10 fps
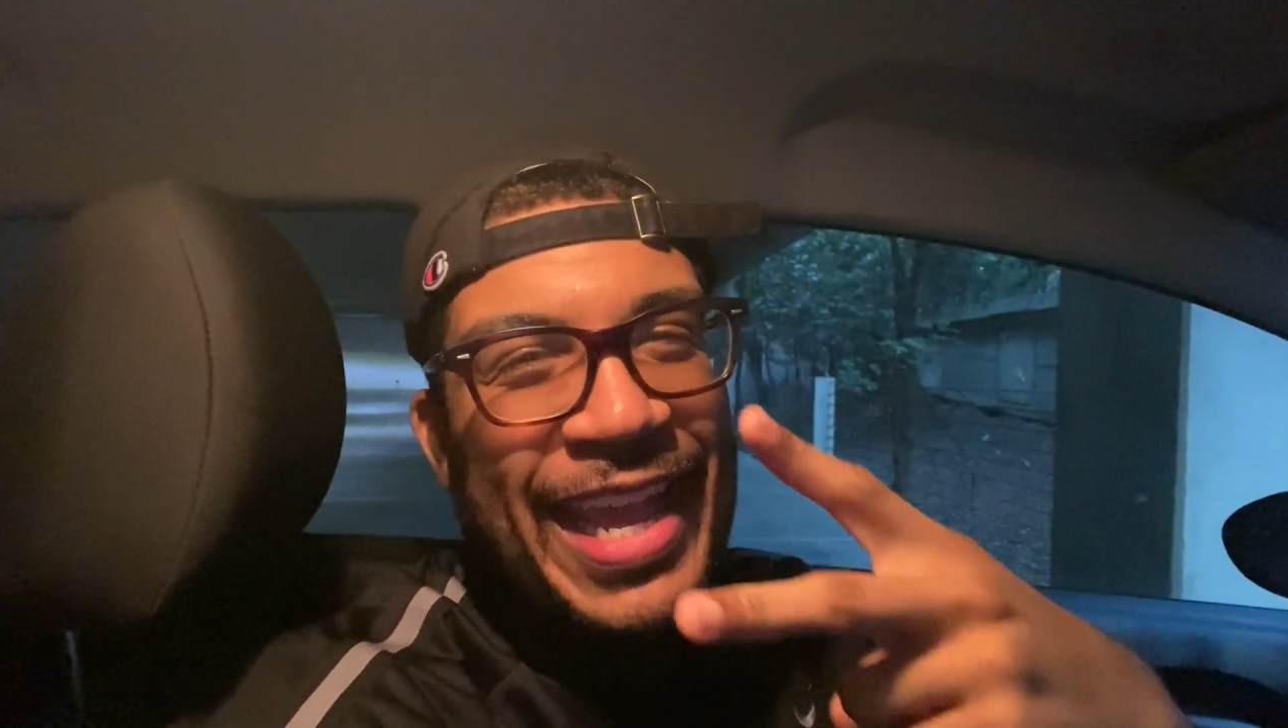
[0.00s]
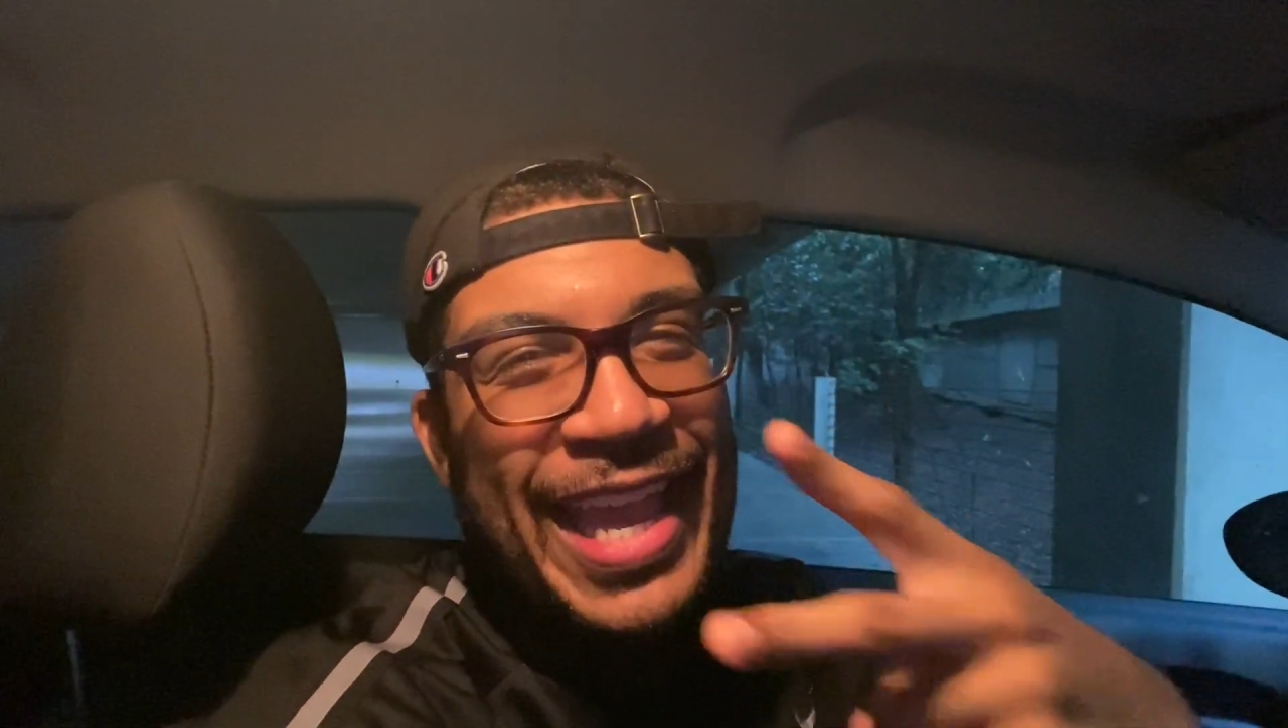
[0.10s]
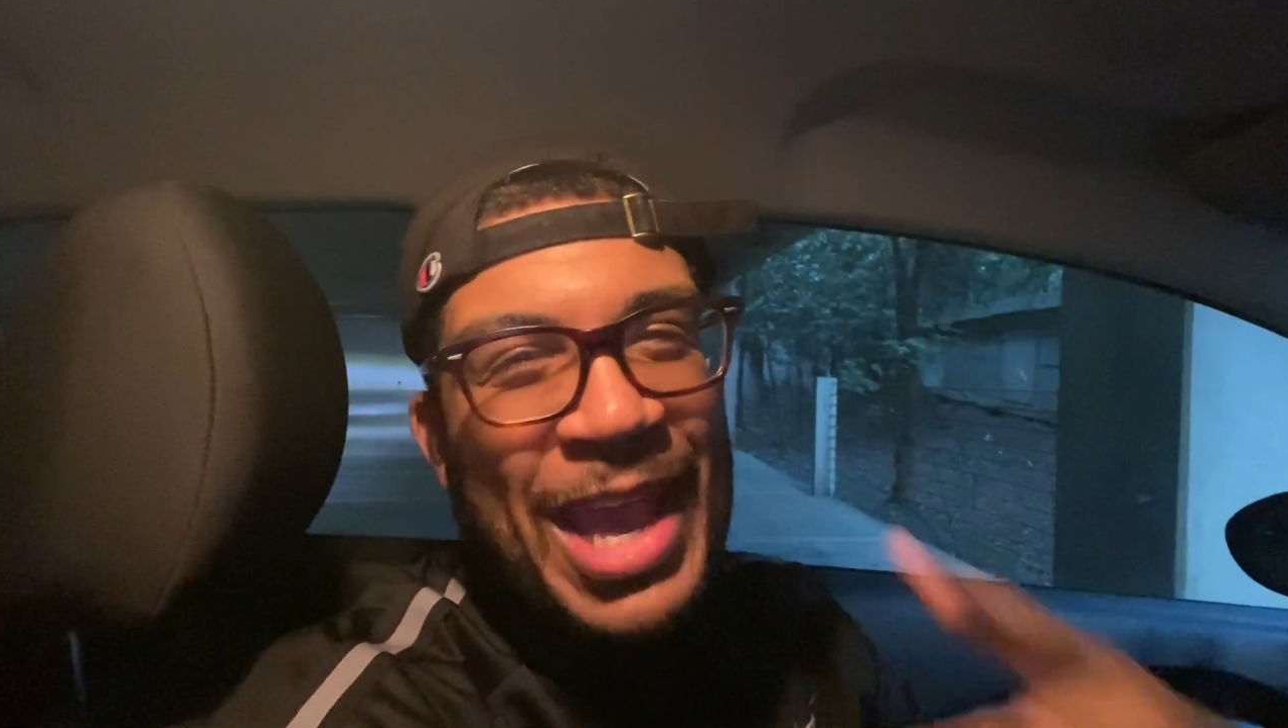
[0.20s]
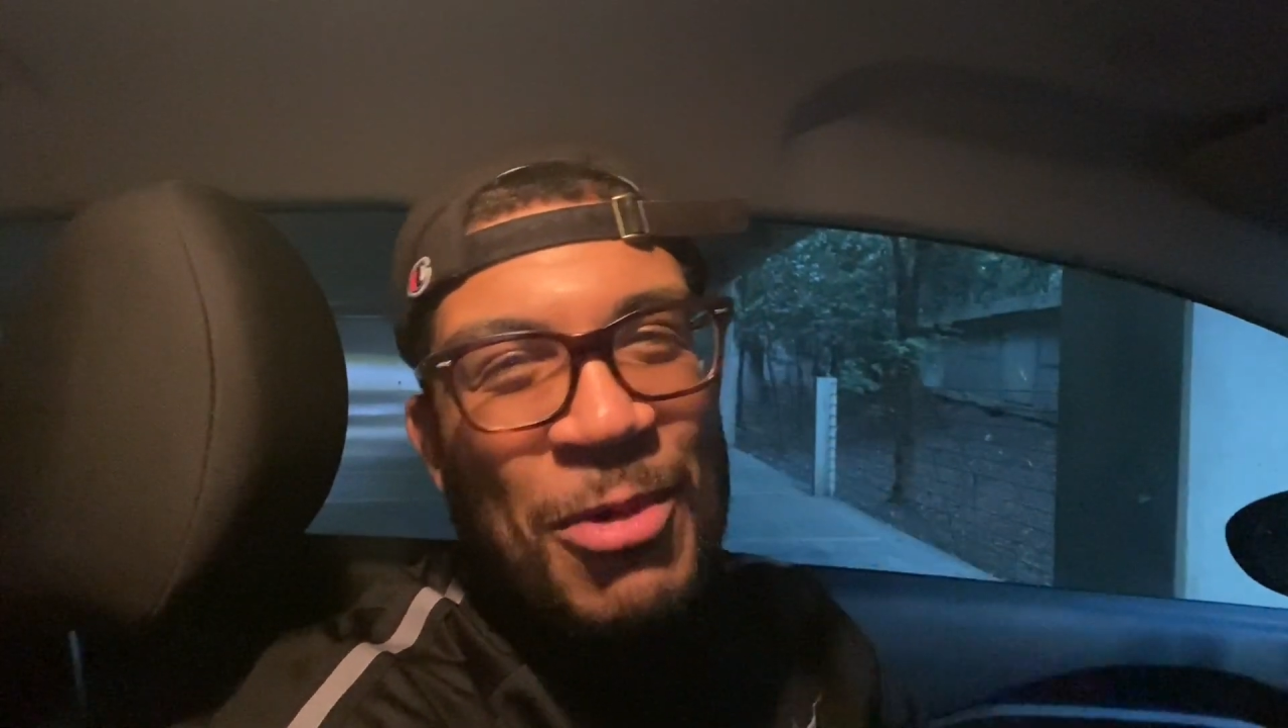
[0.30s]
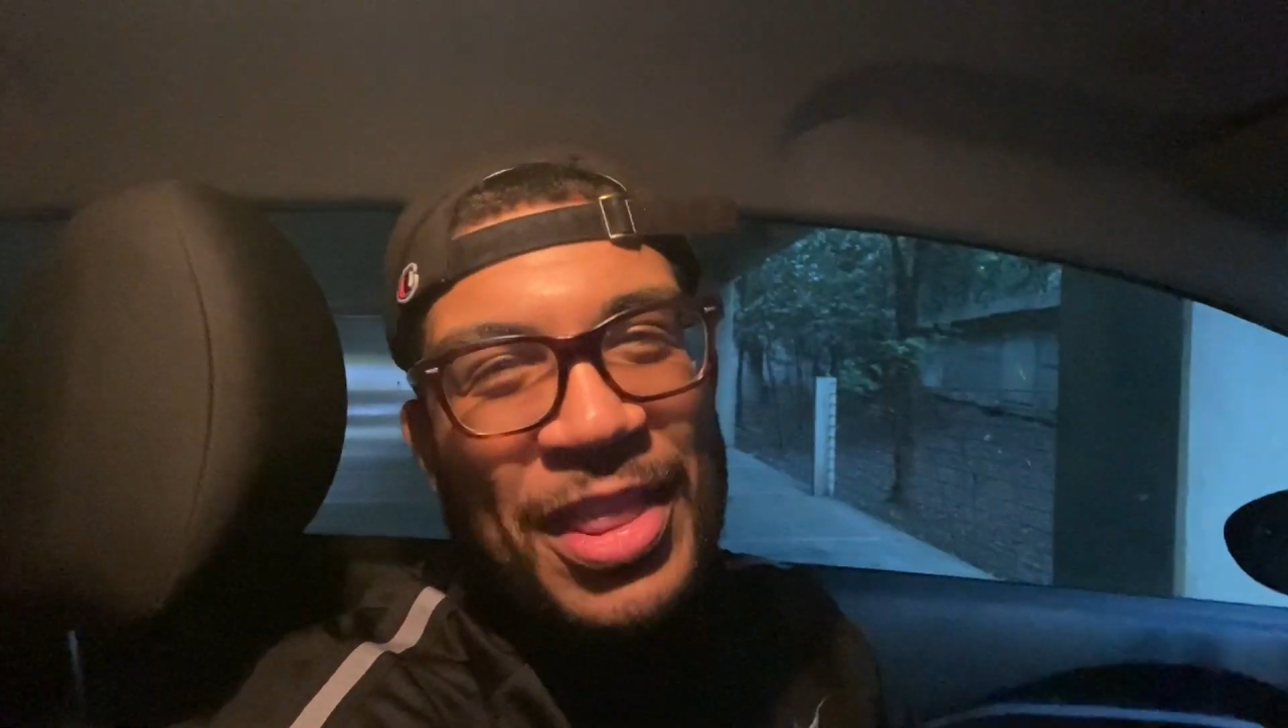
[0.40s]

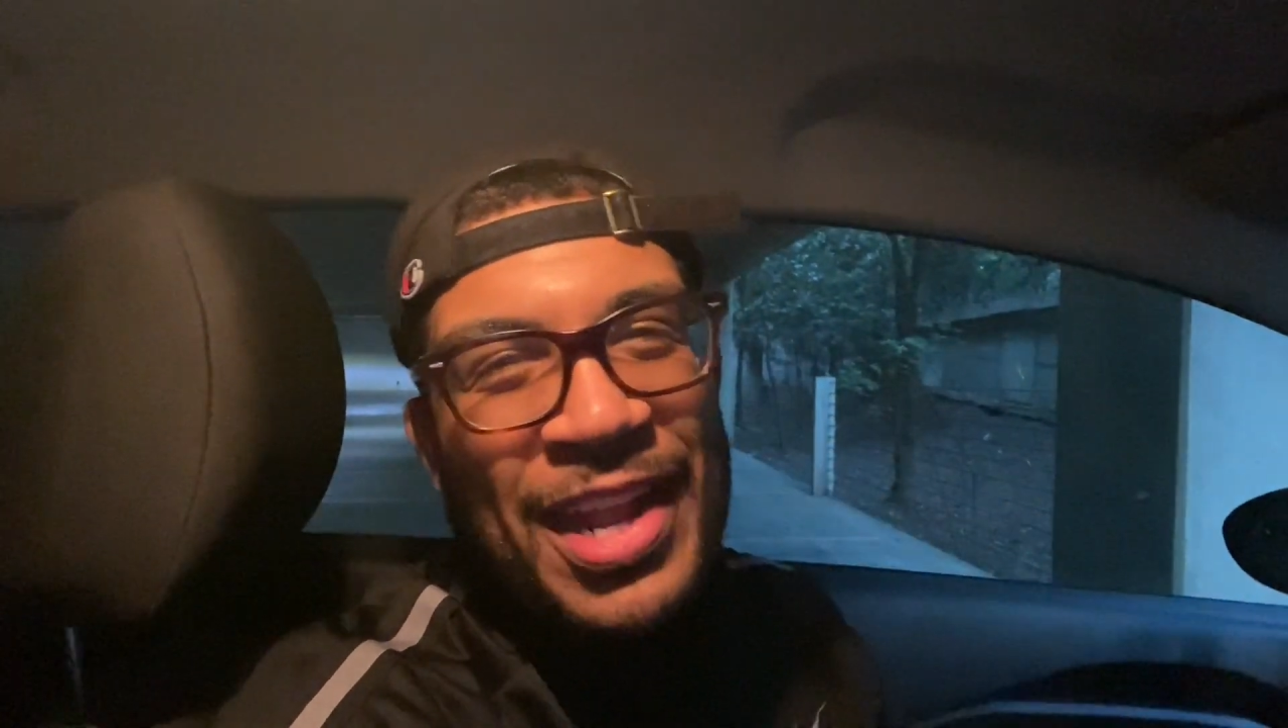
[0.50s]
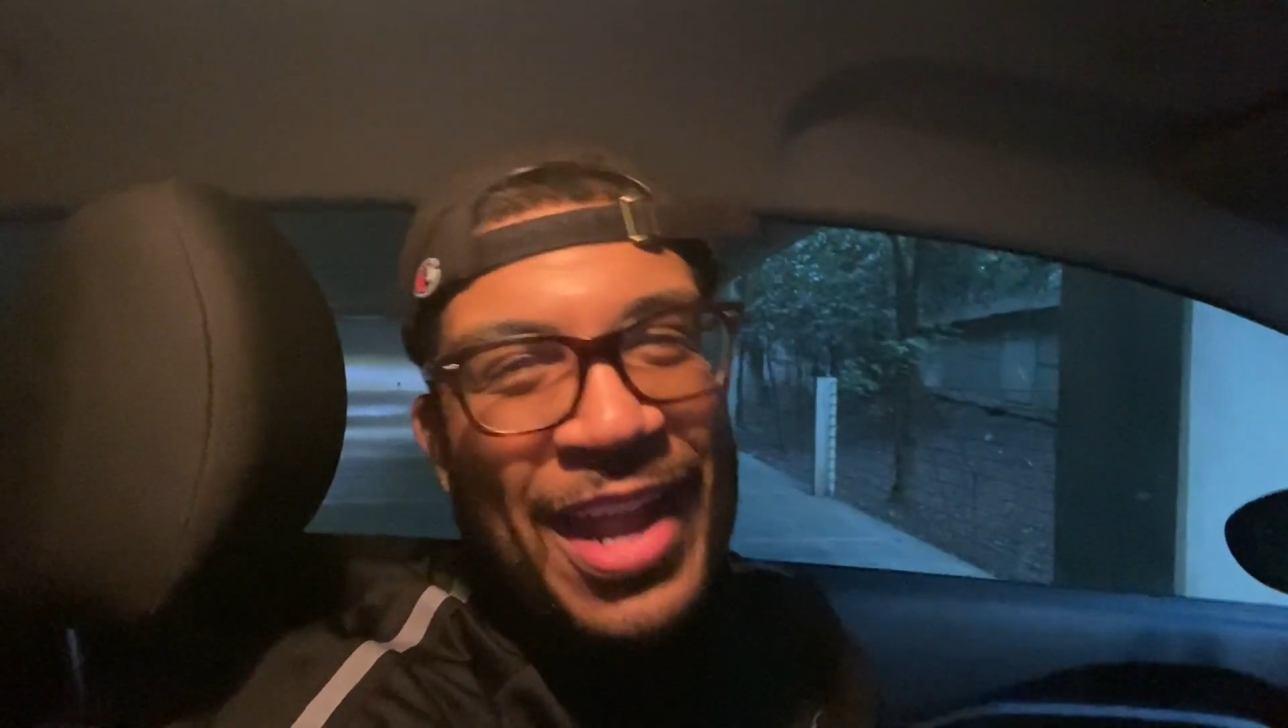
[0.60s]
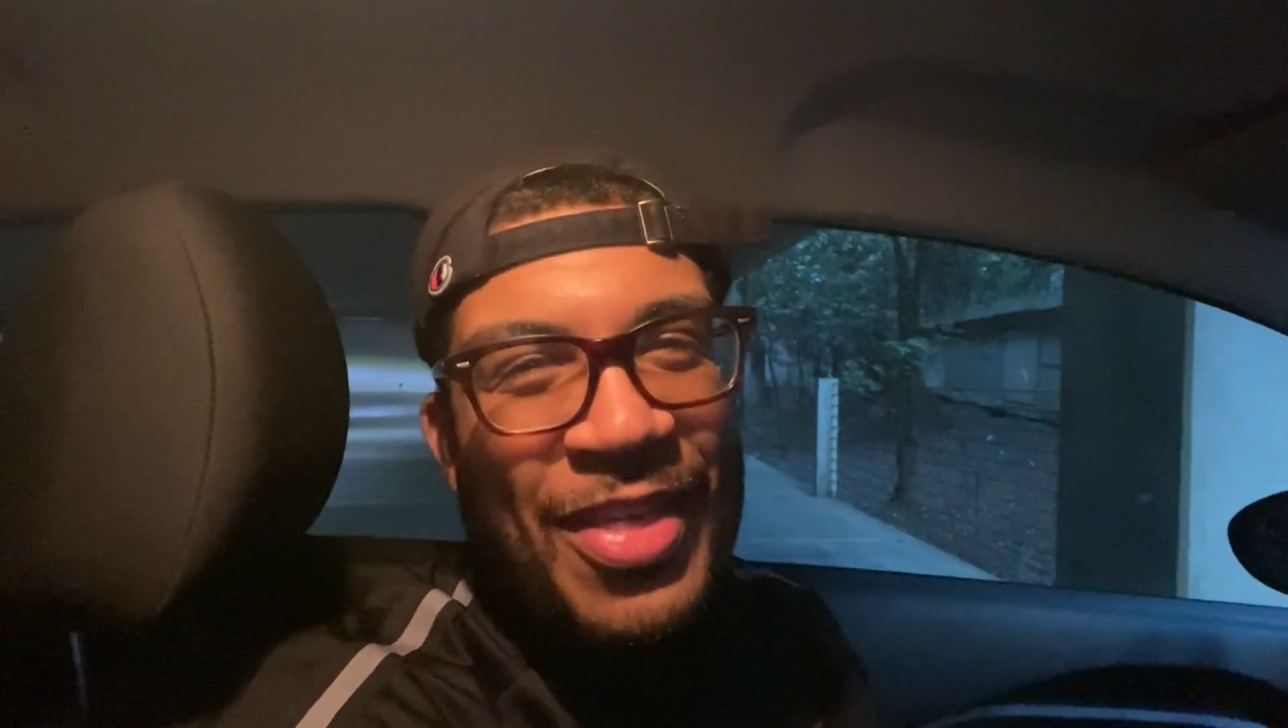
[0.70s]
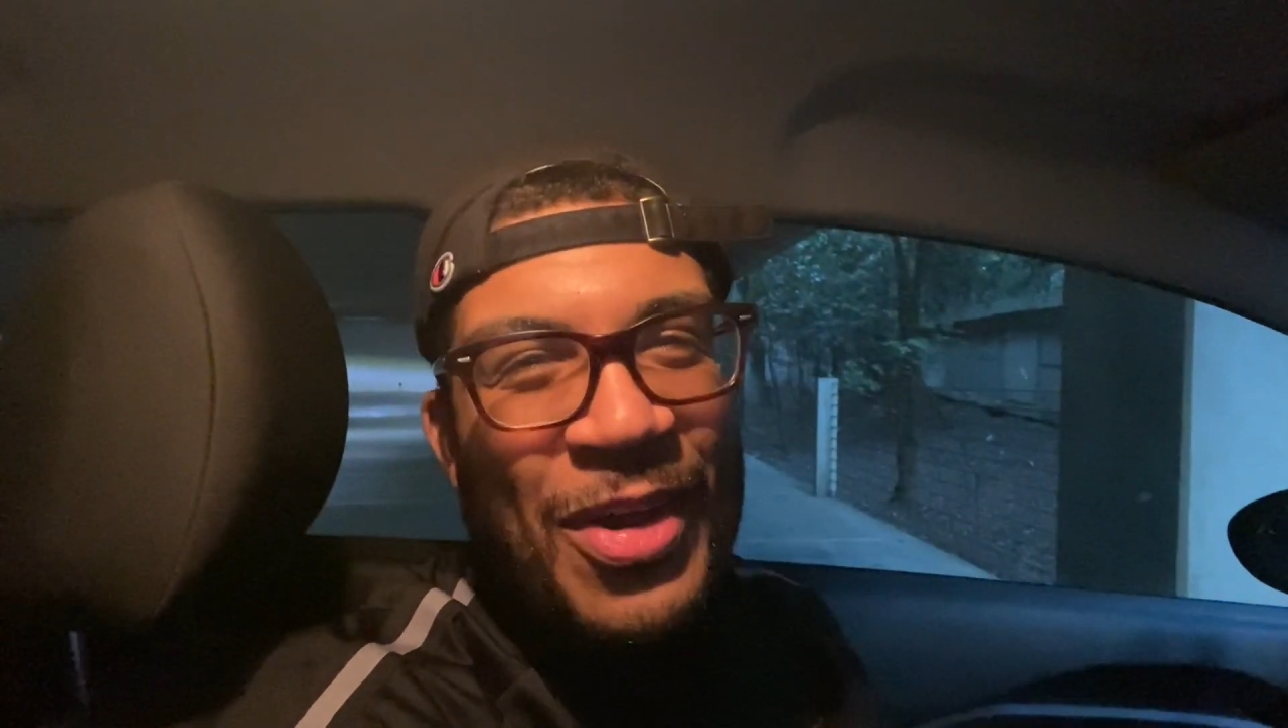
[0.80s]
again with another